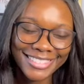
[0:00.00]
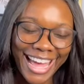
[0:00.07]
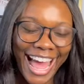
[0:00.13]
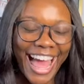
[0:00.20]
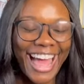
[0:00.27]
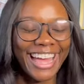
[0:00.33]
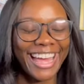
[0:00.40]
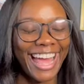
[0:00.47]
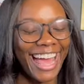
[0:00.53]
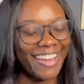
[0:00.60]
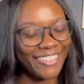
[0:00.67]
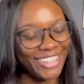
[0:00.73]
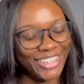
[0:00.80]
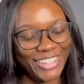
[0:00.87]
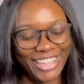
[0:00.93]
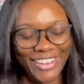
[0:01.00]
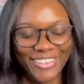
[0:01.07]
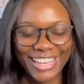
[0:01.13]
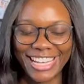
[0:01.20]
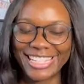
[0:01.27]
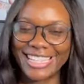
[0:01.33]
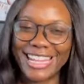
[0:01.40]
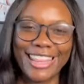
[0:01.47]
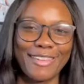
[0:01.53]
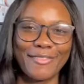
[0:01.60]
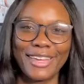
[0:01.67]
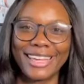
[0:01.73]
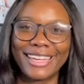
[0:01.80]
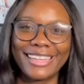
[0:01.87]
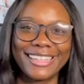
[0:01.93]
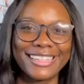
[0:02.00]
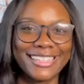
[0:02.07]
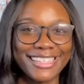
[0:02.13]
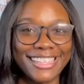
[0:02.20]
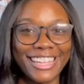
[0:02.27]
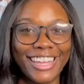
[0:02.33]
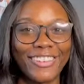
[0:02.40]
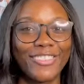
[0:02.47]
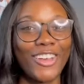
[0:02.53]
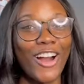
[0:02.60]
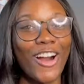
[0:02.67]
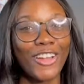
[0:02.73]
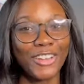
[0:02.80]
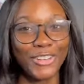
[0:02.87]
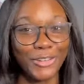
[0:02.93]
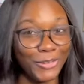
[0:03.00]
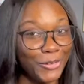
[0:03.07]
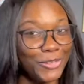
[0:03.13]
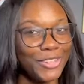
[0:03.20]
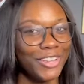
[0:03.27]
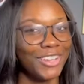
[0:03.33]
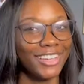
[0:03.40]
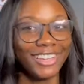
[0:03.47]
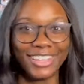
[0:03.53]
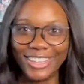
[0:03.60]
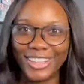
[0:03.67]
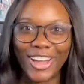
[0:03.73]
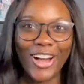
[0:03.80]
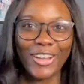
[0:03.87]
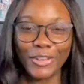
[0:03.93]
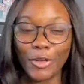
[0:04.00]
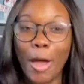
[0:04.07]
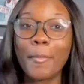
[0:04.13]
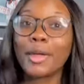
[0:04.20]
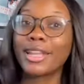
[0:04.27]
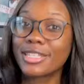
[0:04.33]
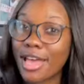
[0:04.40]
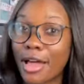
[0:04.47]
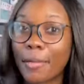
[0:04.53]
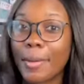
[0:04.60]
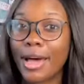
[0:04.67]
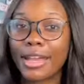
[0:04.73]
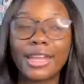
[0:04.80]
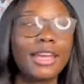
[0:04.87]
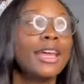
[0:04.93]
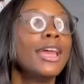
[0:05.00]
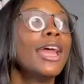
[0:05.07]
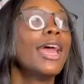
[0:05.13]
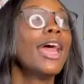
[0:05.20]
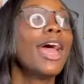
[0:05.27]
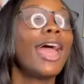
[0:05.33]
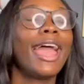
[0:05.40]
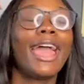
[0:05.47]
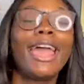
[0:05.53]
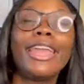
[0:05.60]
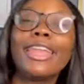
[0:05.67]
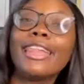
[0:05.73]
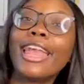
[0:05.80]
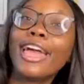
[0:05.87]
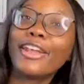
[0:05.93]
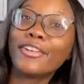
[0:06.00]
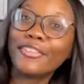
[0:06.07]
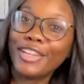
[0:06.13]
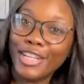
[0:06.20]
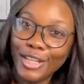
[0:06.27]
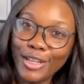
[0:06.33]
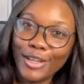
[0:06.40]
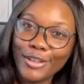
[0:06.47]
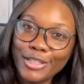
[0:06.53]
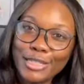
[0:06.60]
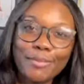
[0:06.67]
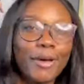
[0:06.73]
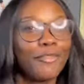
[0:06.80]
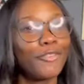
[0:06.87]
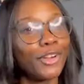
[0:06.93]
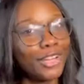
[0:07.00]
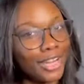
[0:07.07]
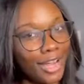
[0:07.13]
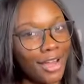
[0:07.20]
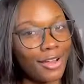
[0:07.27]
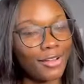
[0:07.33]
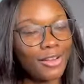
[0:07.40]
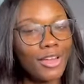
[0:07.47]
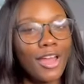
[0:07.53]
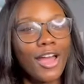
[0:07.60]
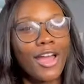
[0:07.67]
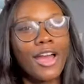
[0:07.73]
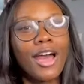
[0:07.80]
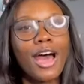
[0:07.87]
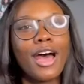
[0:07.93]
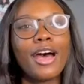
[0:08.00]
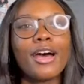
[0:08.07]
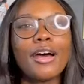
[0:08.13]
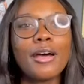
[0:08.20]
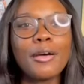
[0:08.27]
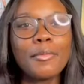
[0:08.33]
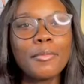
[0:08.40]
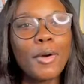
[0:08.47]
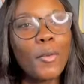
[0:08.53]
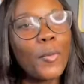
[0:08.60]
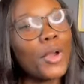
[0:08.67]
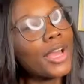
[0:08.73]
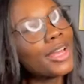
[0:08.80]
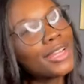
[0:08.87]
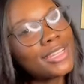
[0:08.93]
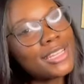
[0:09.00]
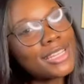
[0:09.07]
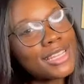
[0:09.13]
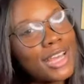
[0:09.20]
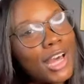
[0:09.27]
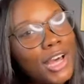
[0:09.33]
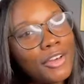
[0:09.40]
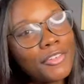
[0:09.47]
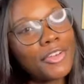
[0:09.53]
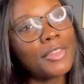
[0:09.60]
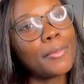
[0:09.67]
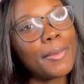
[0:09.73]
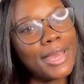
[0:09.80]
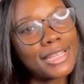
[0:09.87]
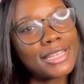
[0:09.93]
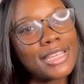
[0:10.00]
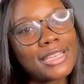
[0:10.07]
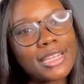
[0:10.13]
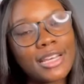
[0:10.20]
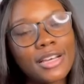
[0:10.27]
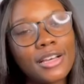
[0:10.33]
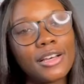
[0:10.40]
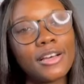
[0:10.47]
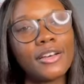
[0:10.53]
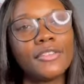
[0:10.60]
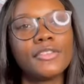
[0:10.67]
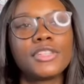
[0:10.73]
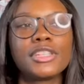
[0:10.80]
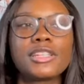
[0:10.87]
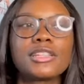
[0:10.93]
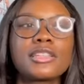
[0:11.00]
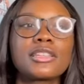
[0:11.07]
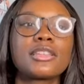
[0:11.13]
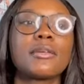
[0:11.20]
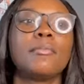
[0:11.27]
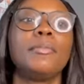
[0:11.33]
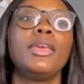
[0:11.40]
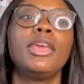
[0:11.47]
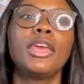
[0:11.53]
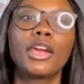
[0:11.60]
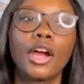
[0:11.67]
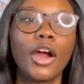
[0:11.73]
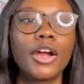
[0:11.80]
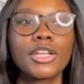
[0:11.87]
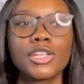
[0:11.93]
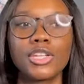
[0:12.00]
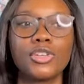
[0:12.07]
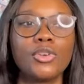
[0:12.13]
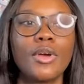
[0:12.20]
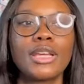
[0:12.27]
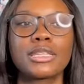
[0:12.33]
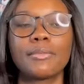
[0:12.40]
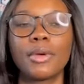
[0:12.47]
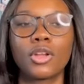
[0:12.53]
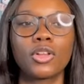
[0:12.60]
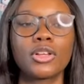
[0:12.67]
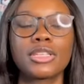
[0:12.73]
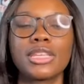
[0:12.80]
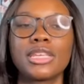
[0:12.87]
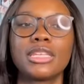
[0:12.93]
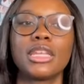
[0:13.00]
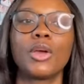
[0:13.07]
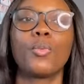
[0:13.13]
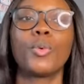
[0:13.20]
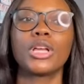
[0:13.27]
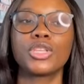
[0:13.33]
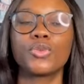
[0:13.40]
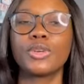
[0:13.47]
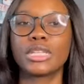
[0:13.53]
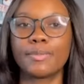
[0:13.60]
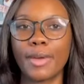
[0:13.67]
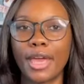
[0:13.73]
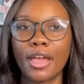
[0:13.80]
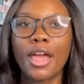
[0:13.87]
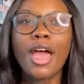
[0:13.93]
I have to do that when I say that because if y'all knew, y'all knew. I'm going to talk about it in later videos. But for now, we're going to just cover the basis of just me encouraging you as a medical assistant and what to expect.